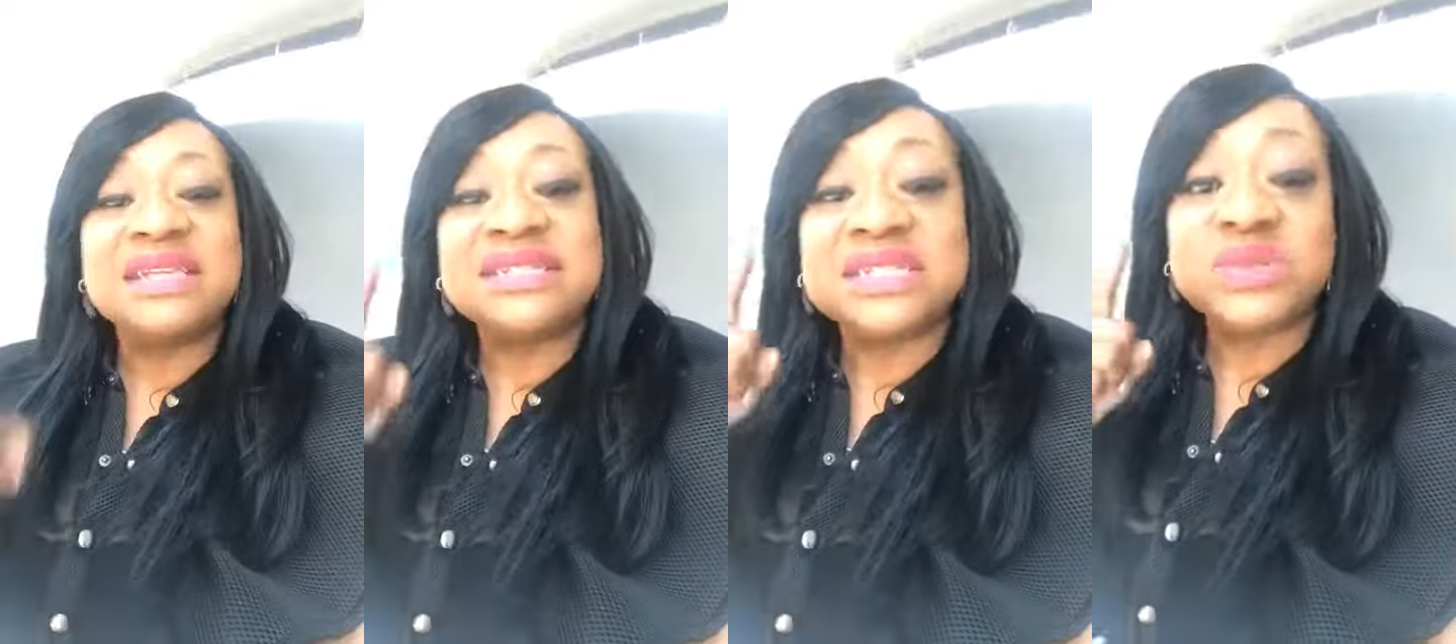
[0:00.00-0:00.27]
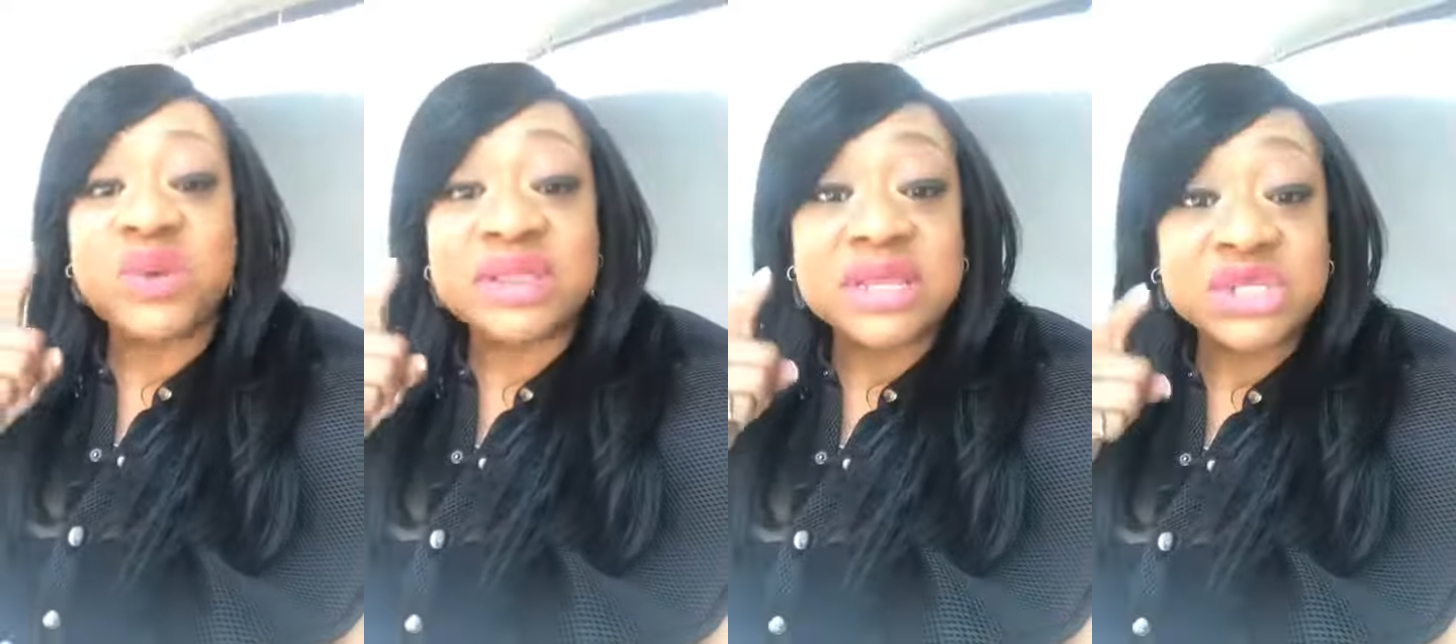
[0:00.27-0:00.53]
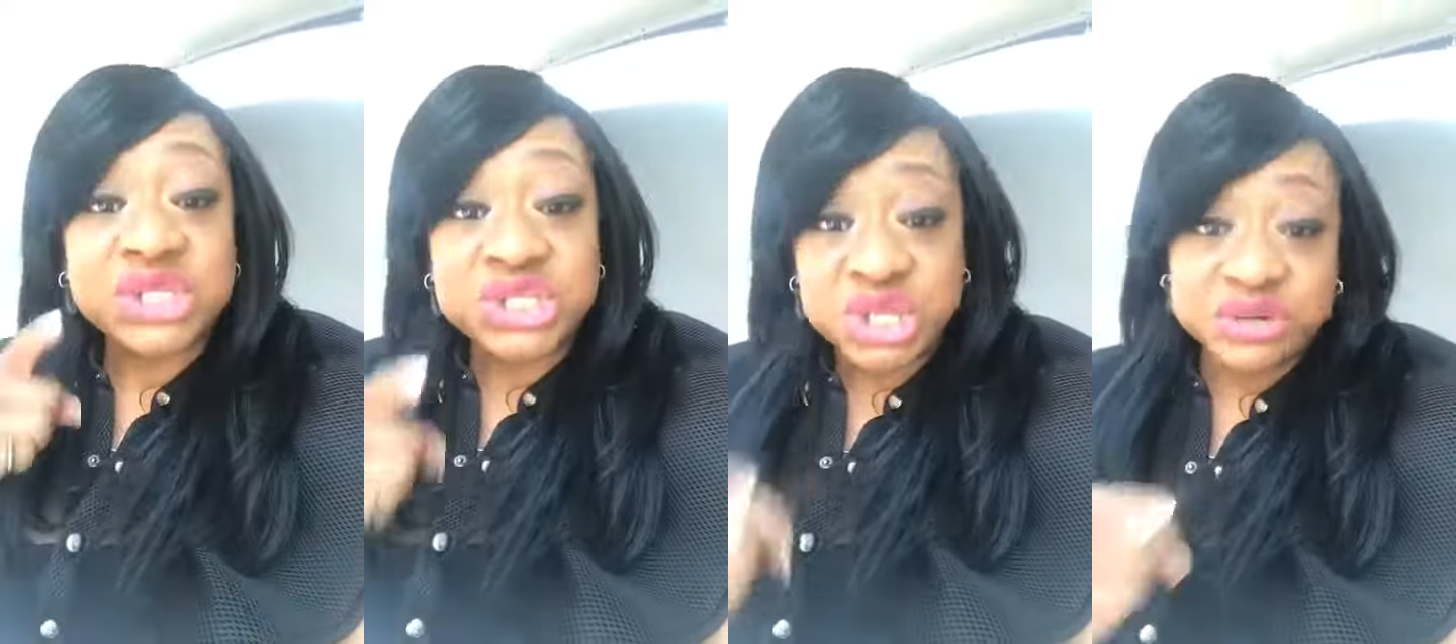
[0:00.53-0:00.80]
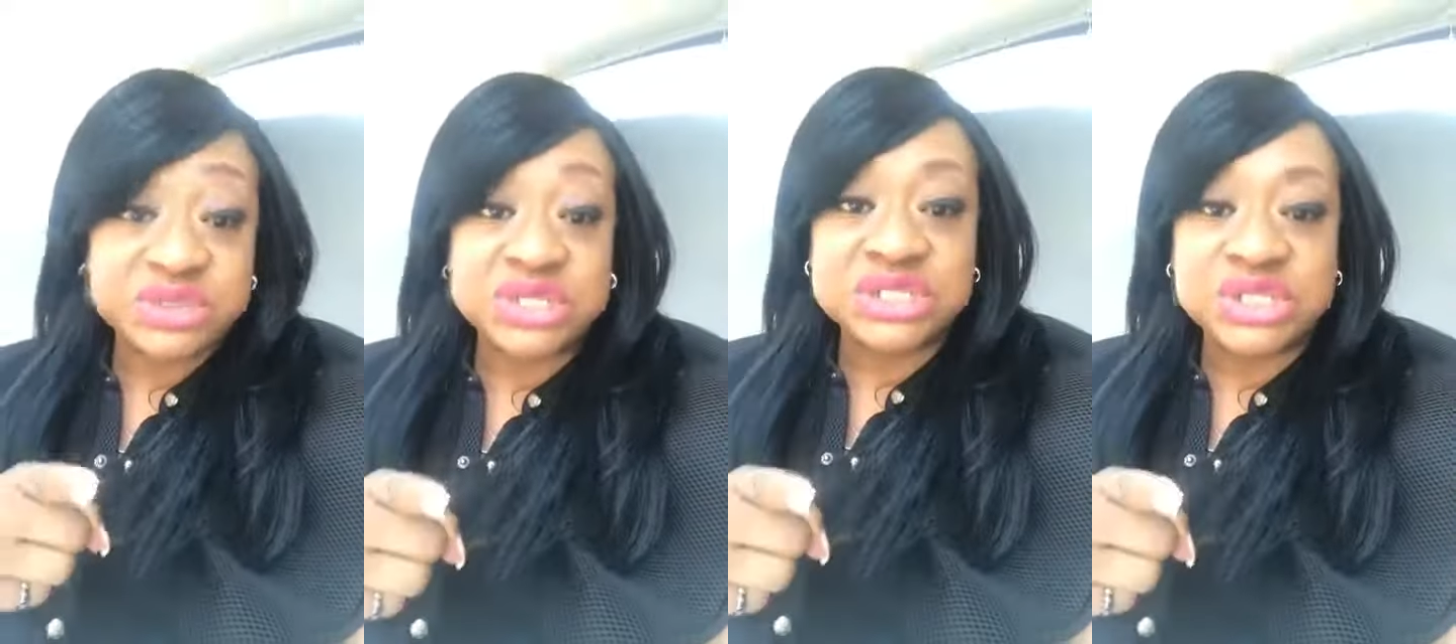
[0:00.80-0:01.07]
this is what the
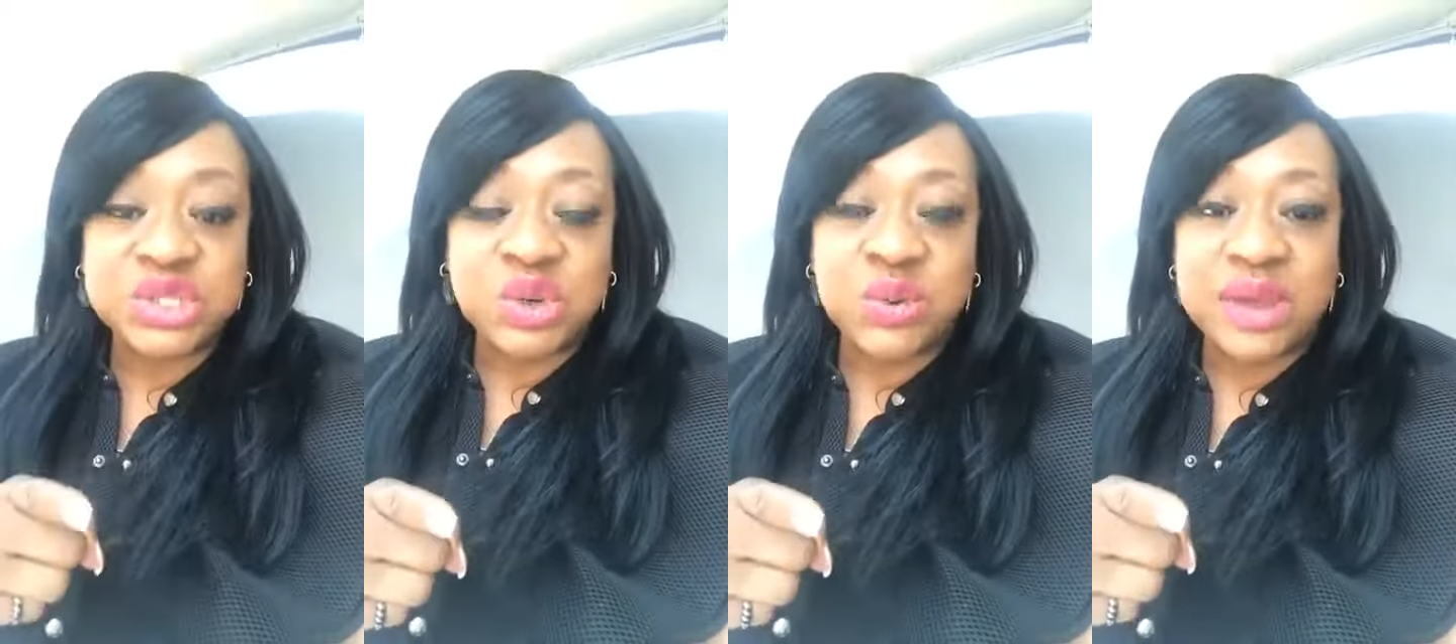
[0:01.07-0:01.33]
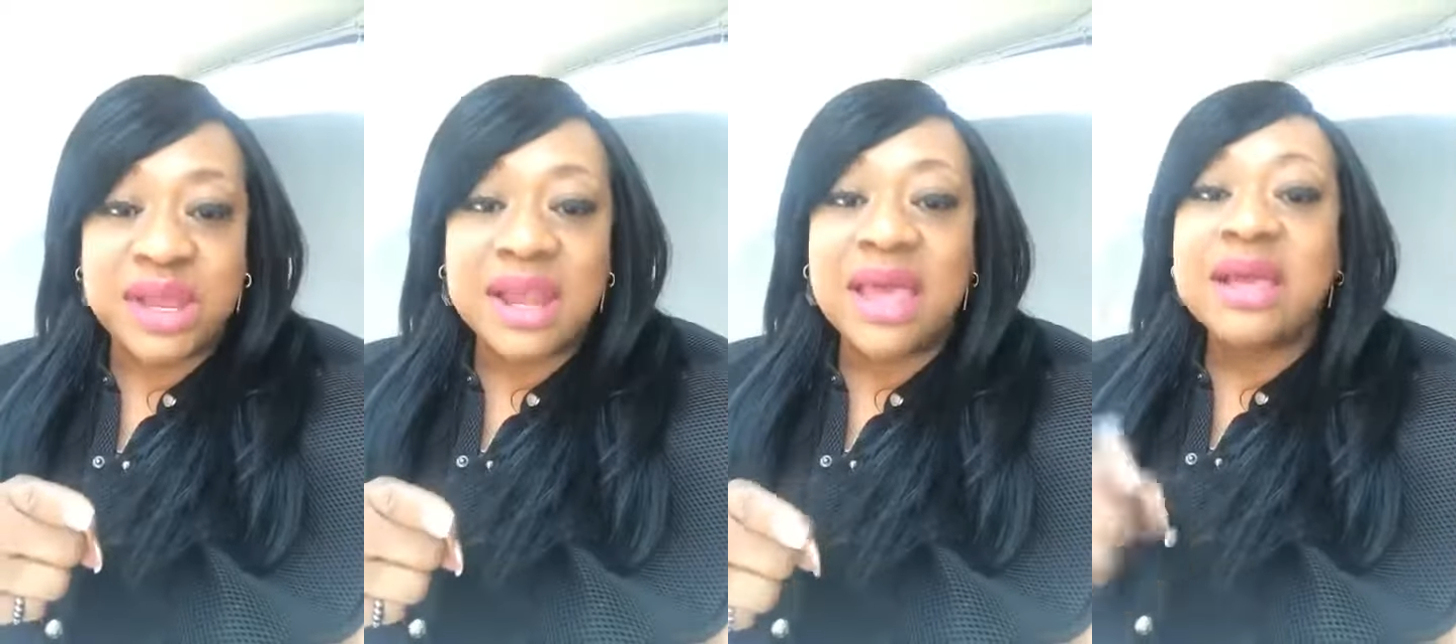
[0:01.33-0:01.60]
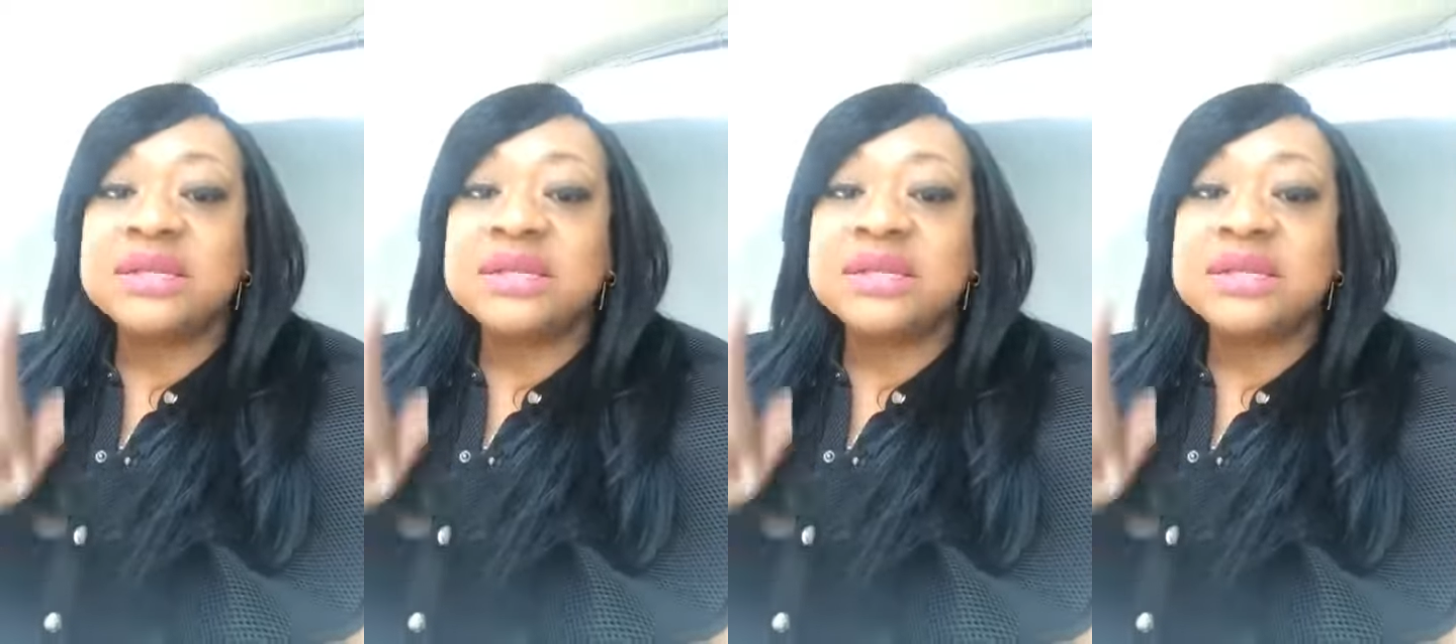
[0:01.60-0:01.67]
church is doing.